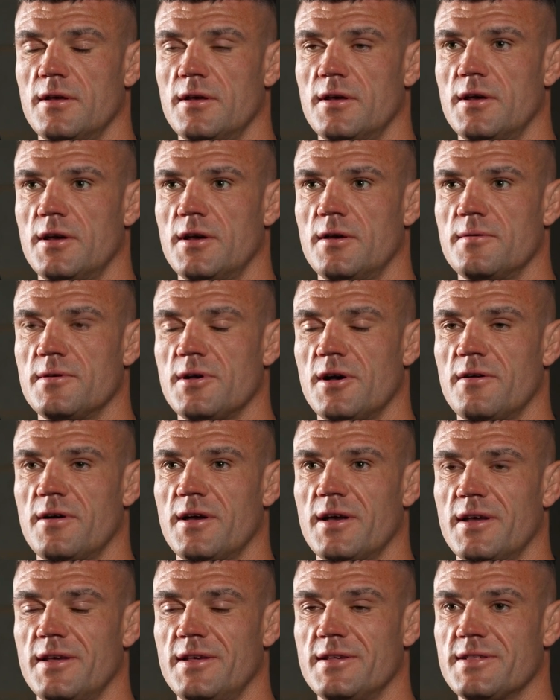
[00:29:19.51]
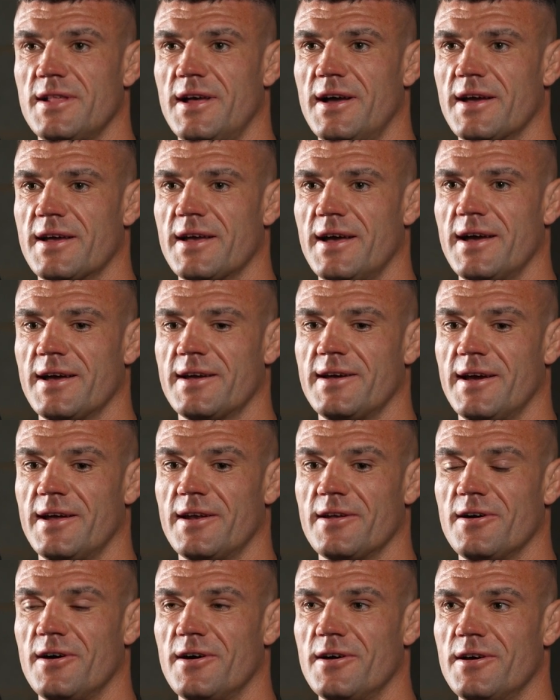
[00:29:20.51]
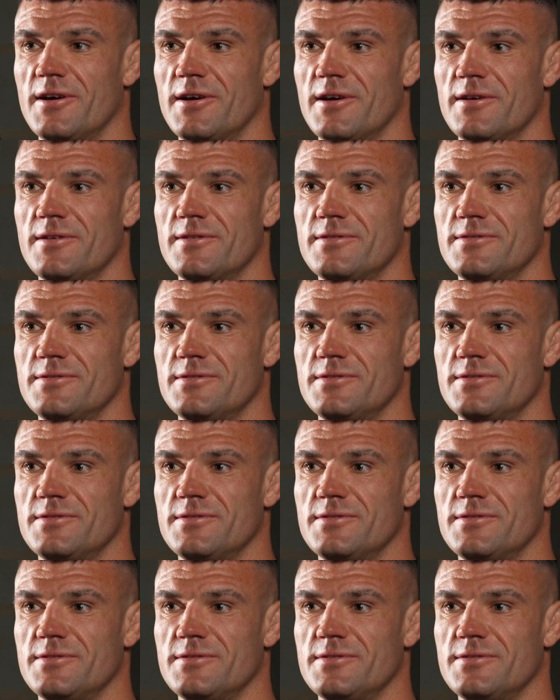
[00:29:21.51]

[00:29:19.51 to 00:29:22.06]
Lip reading: It's like I kind of got her